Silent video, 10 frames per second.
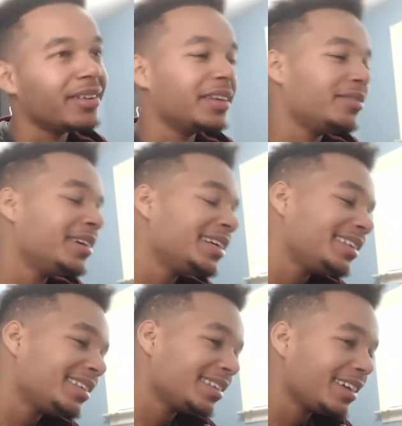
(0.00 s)
Like,
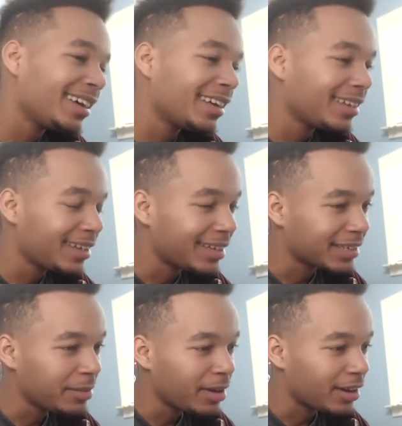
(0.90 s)
what? Guys,
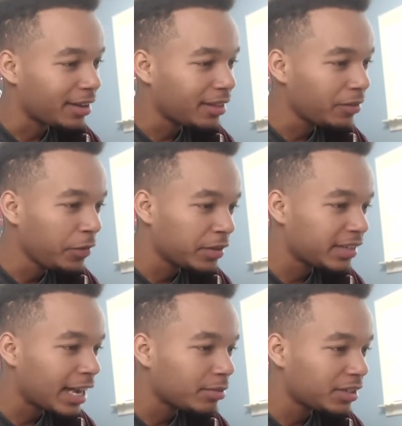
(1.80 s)
come on. I think we've
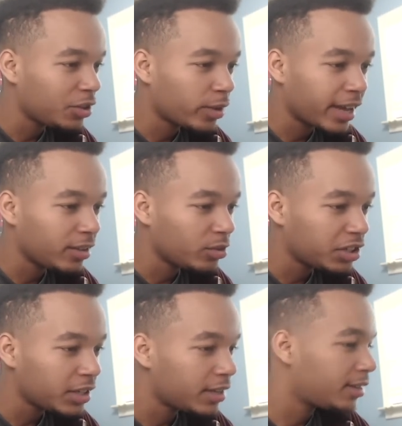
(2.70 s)
established that you can't do
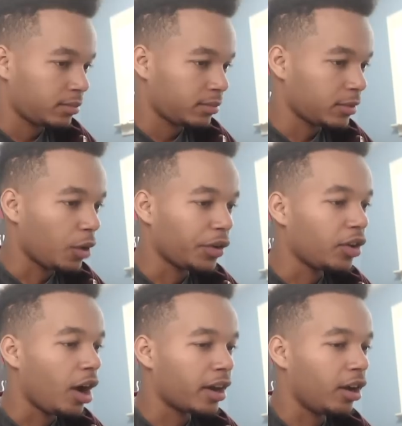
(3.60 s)
shit. Oh, they're
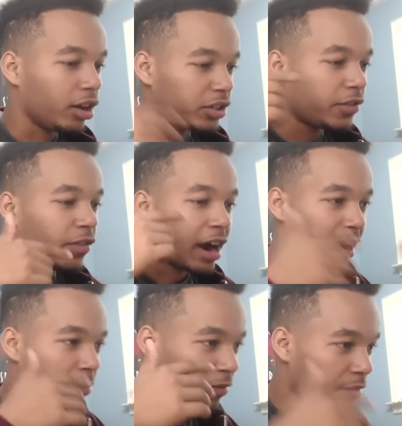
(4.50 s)
not gonna all just fire
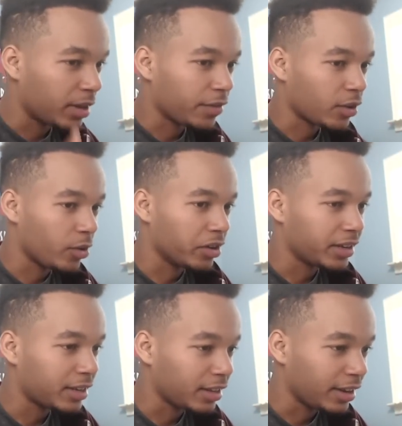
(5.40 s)
at him from different corners.
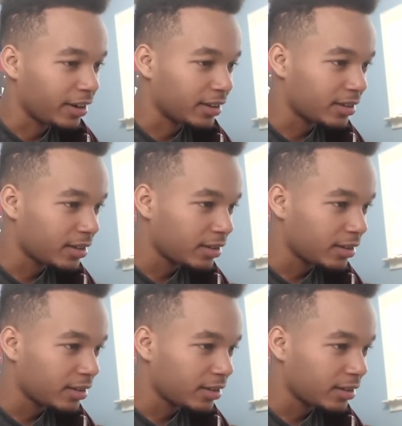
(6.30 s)
That's hilarious.